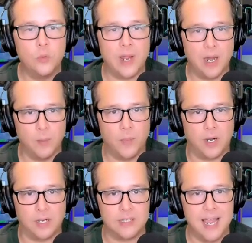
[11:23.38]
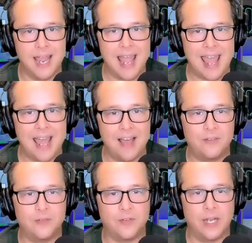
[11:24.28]
new AirPods
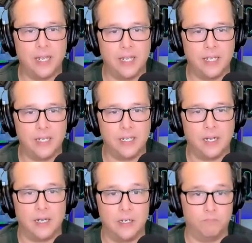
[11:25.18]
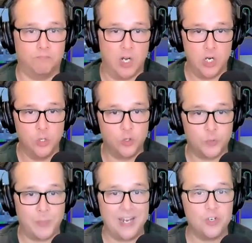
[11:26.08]
have a new
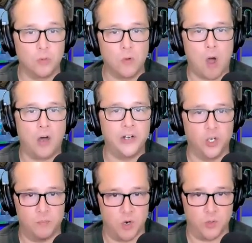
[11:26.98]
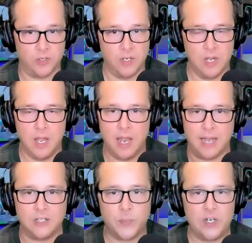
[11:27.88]
spatial audio mode.
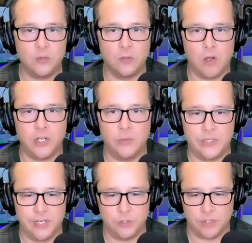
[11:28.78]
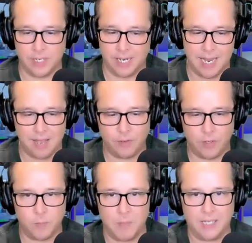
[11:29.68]
And spatial audio is interesting. I have it
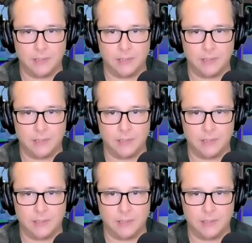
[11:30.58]
on my